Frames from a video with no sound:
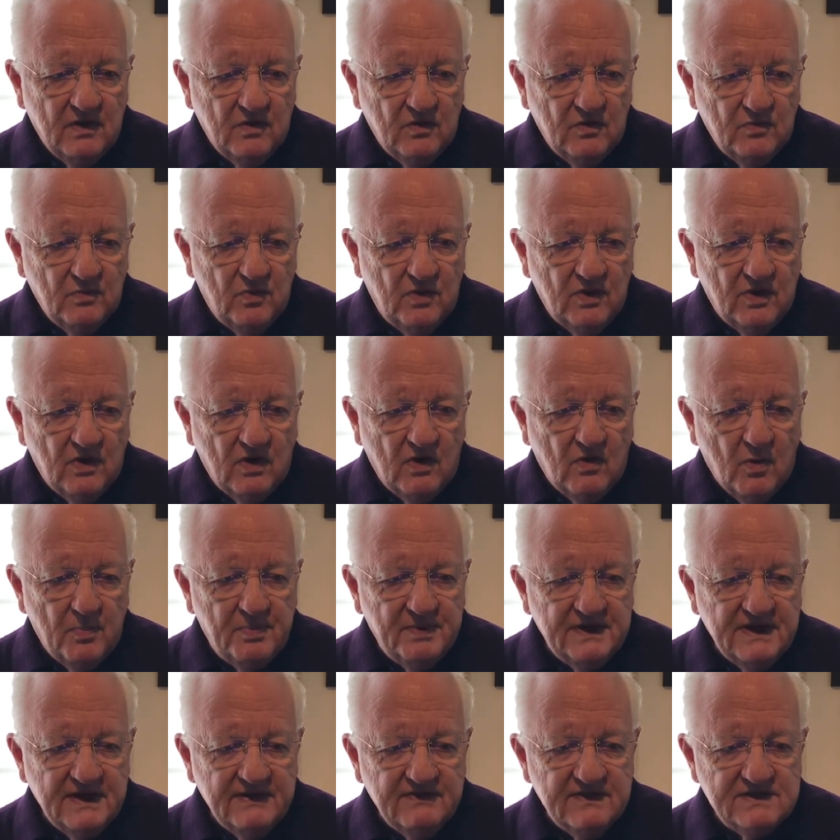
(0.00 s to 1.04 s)
We're
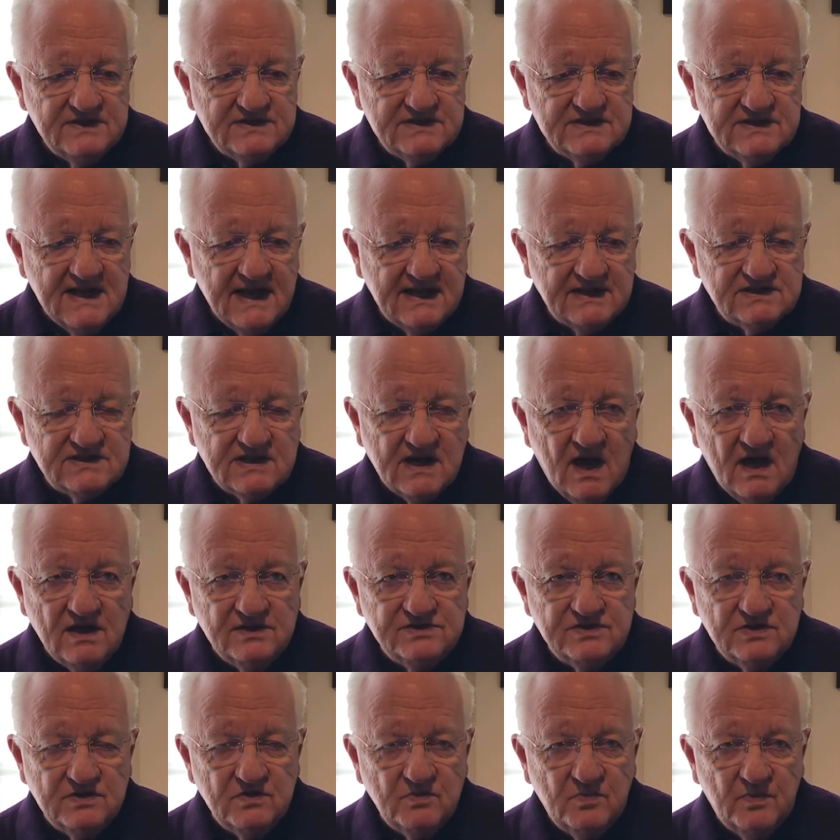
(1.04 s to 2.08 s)
opening this next
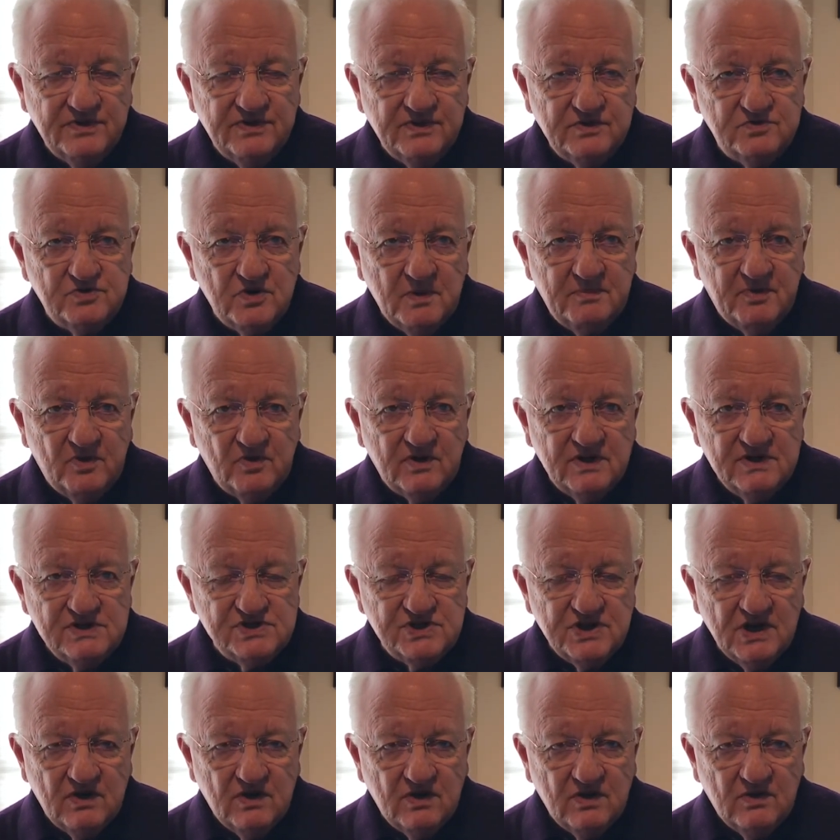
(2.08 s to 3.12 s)
concert with the triple
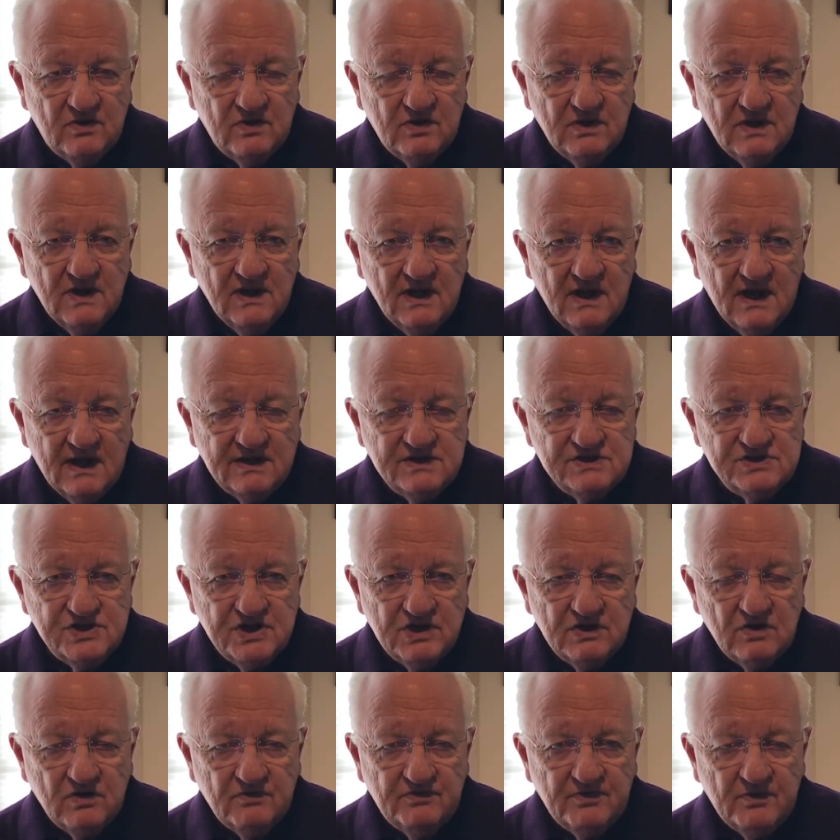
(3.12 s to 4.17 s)
concerto, a
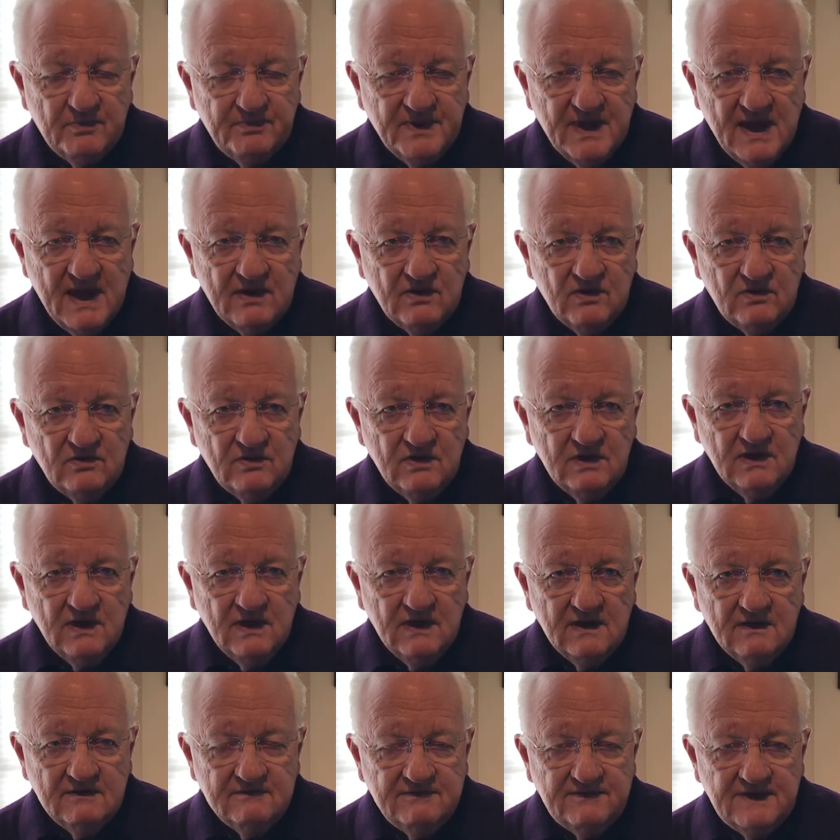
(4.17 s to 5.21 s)
concerto for piano,
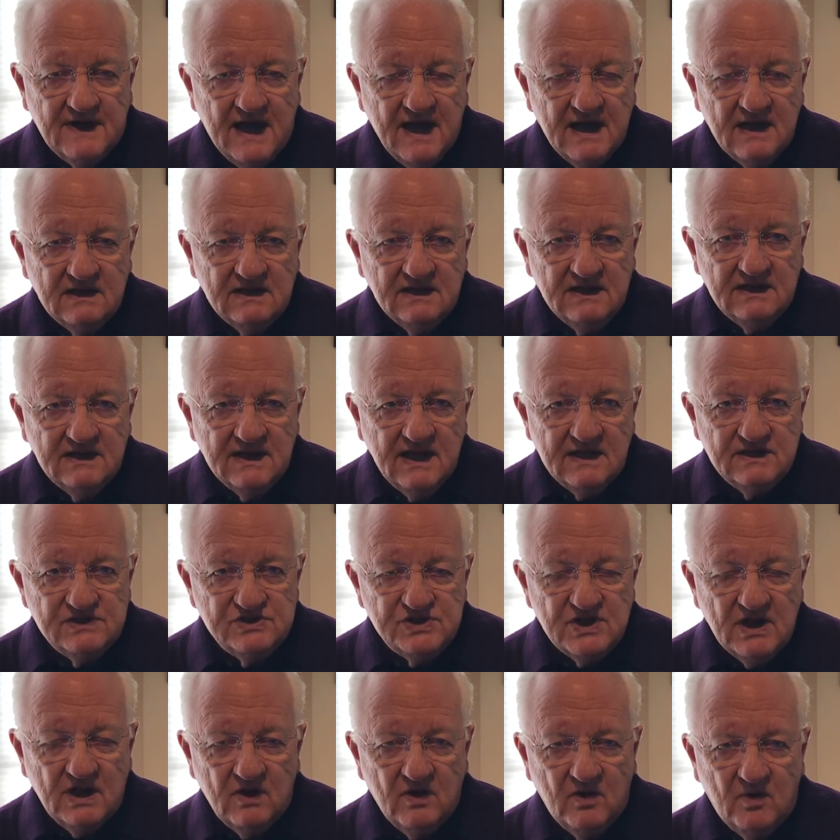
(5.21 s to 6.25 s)
violin, and
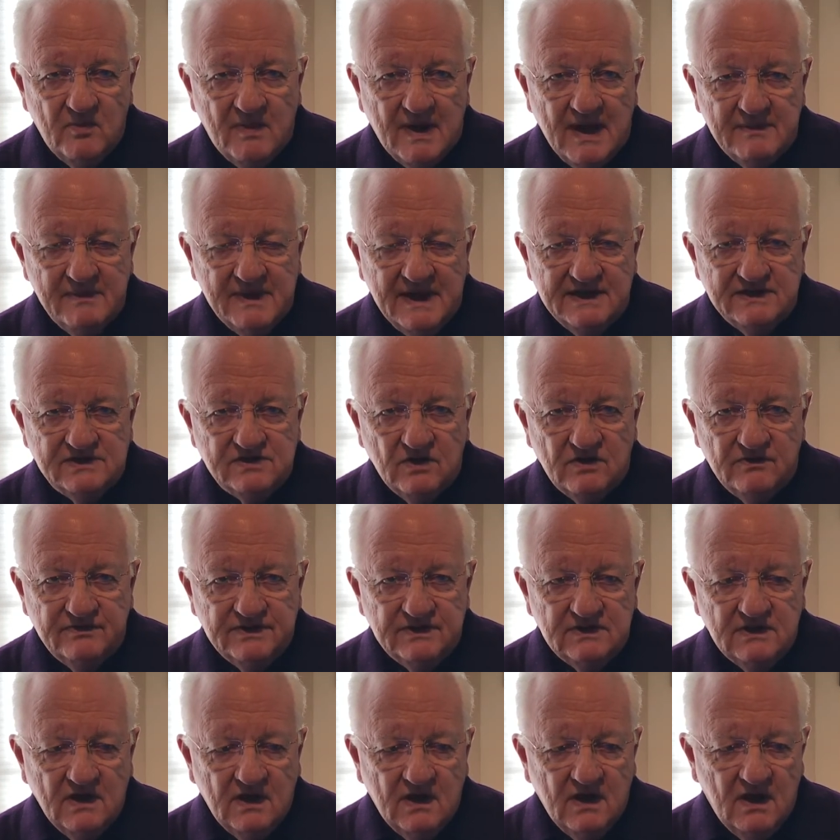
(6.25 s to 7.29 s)
cello by Beethoven.
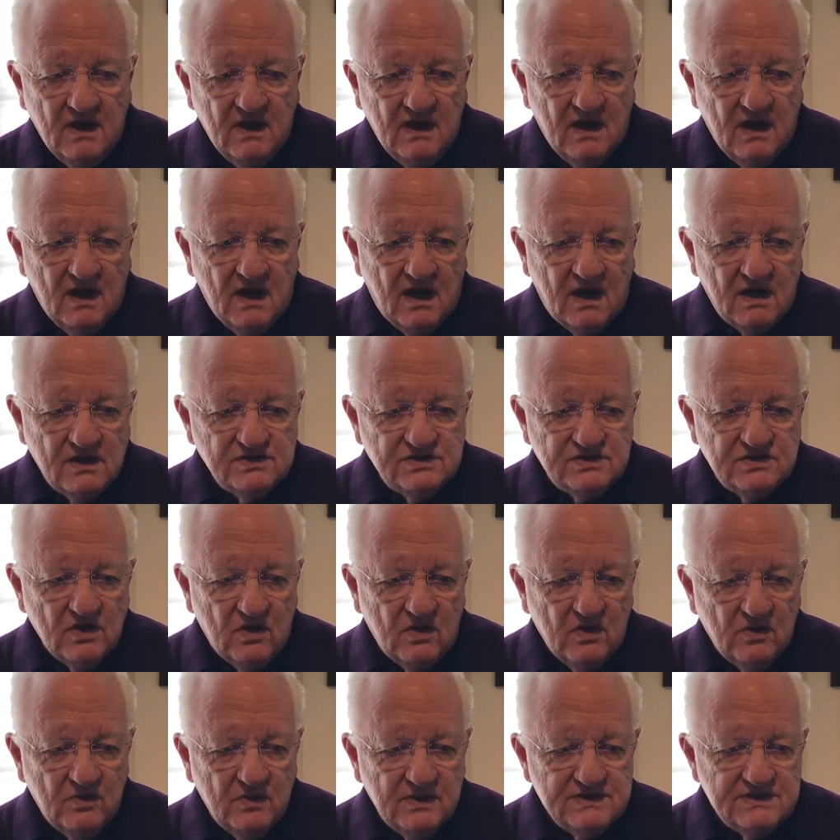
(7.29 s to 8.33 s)
Our
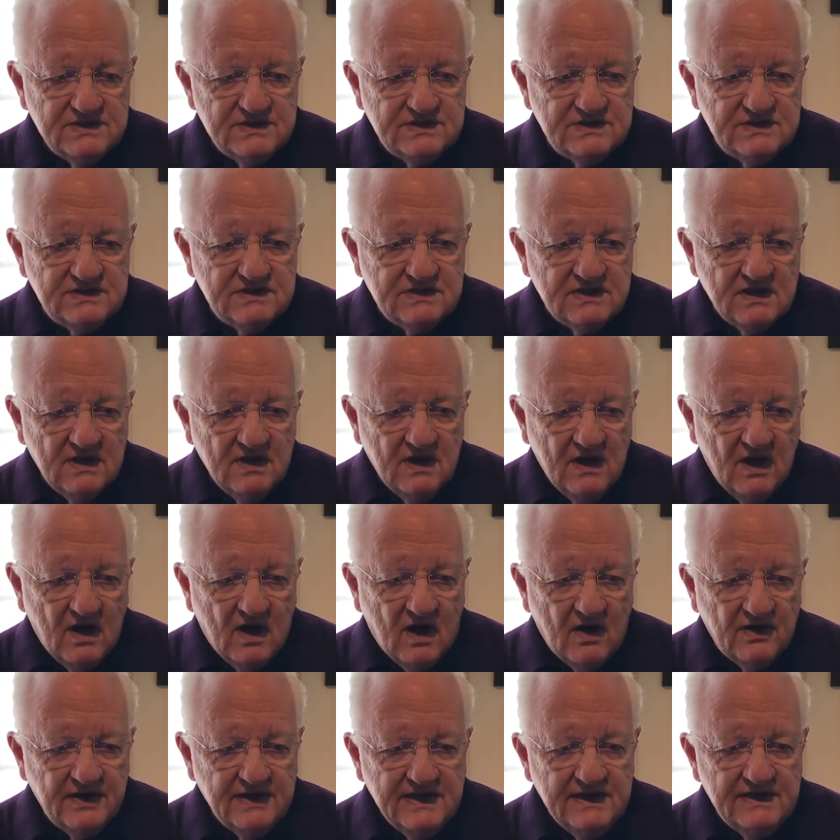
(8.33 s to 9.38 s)
soloists
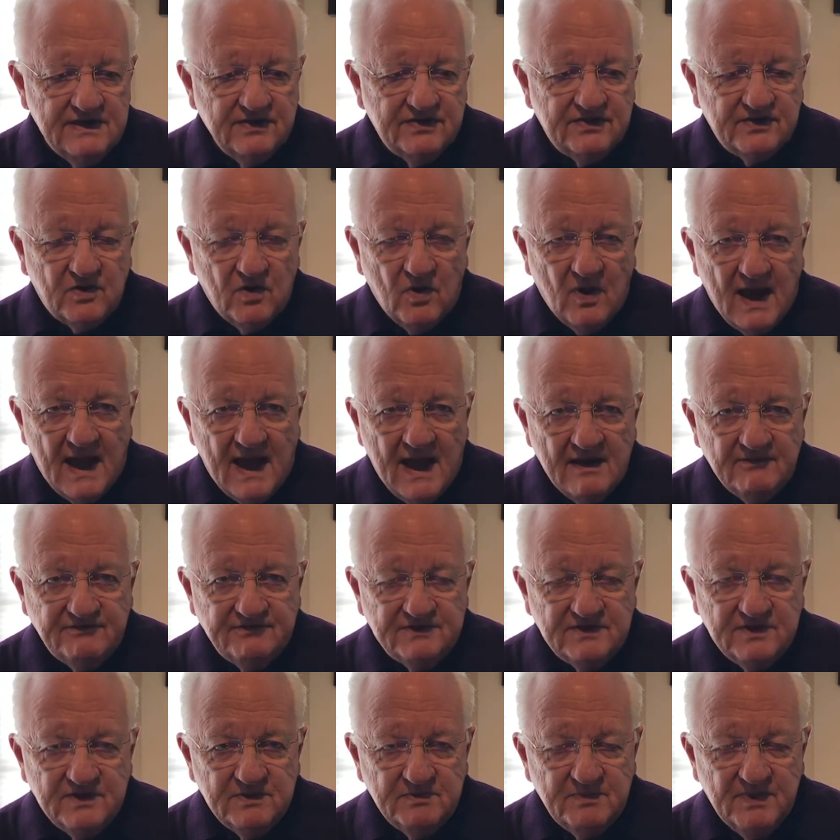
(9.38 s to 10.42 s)
are Edith
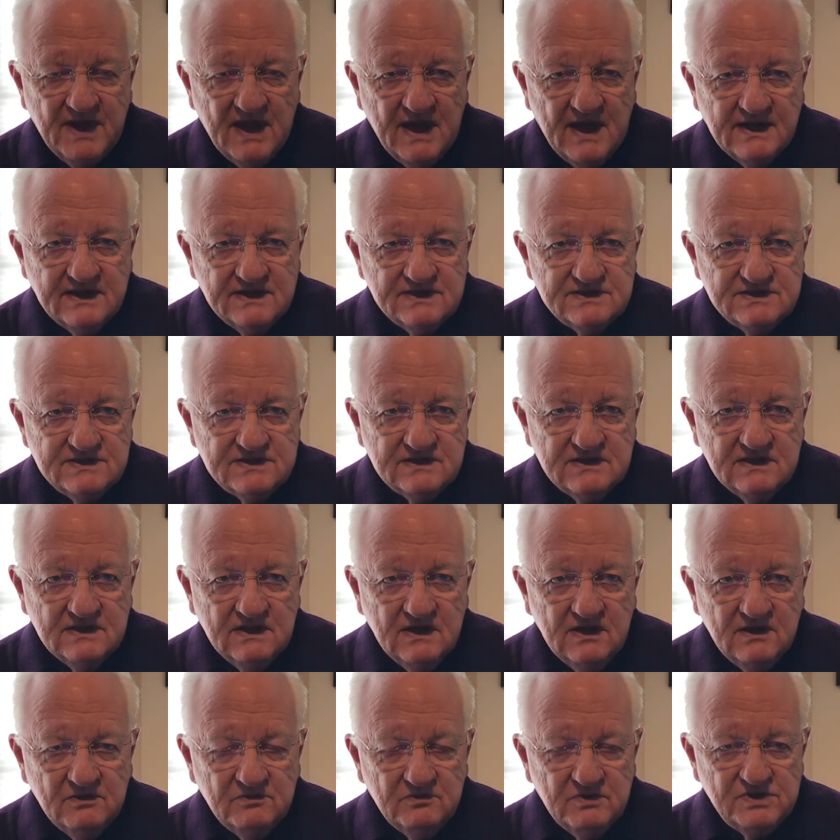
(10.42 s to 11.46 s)
Kraft, the pianist,
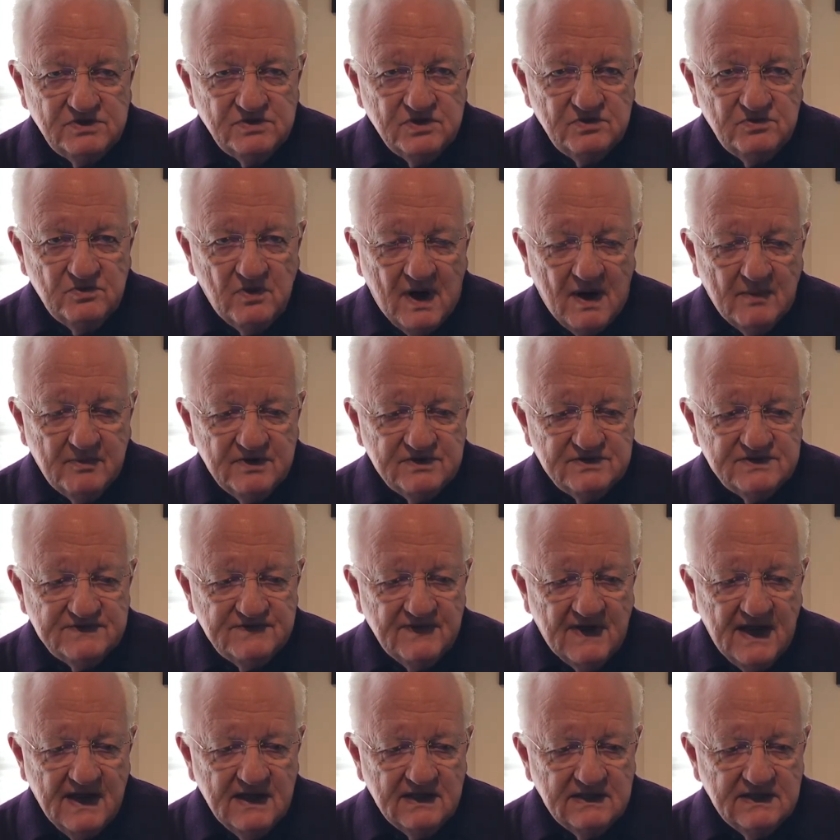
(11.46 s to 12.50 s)
Richard Roberts,
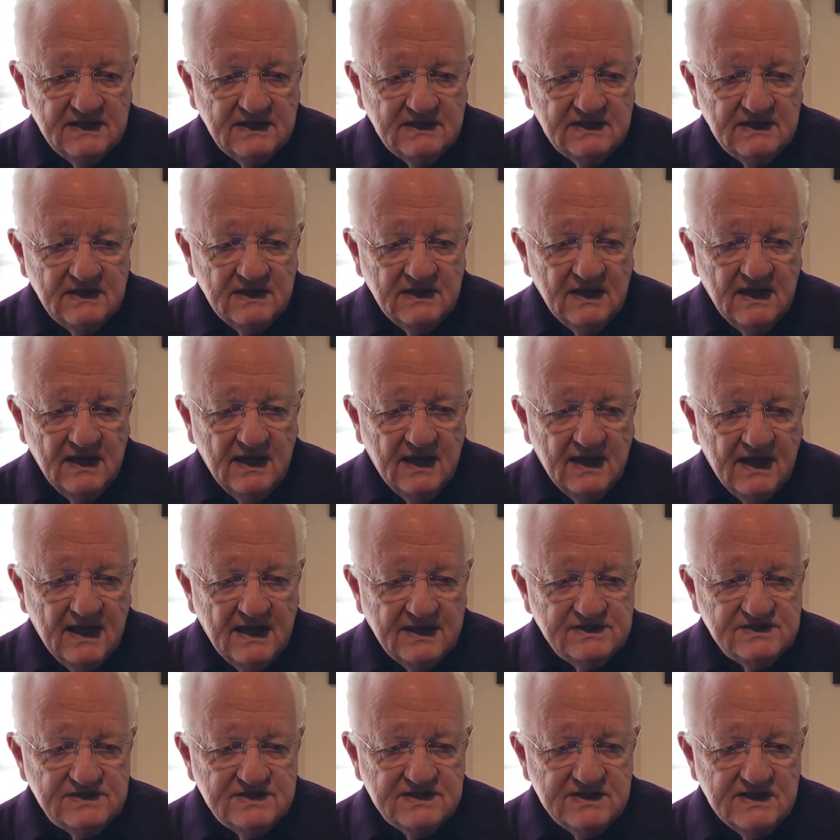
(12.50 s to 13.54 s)
violin,
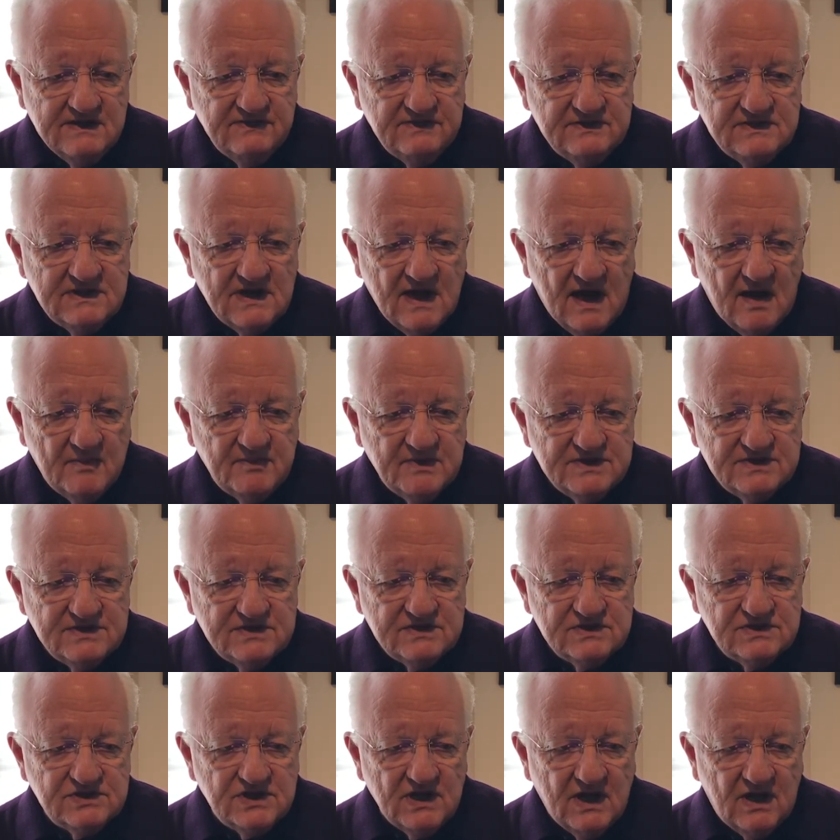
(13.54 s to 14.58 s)
and Stephen Thomas,
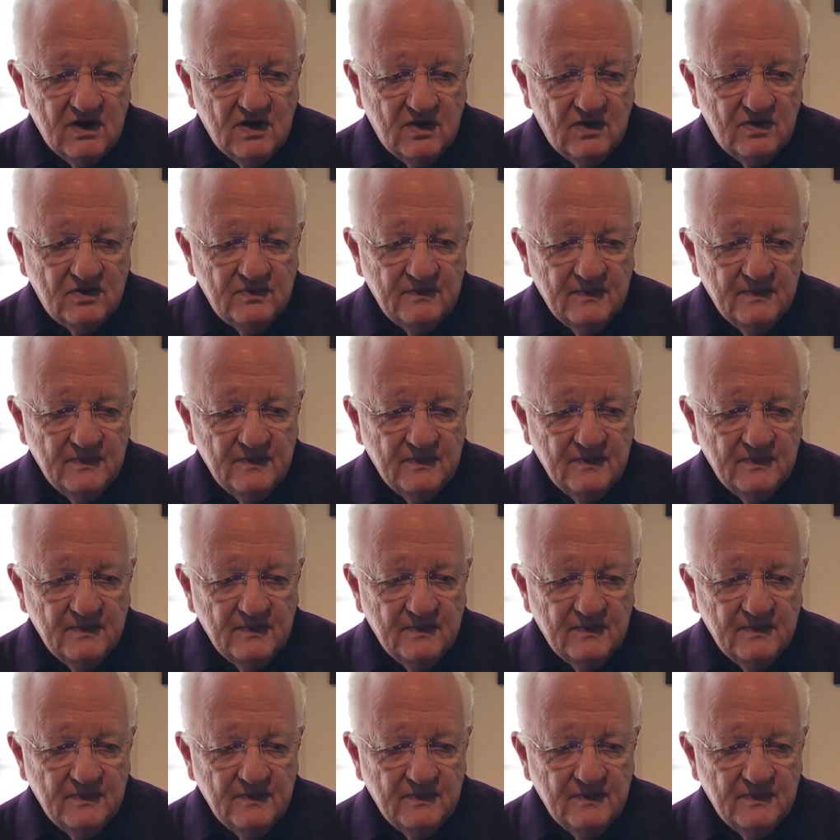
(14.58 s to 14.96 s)
cello.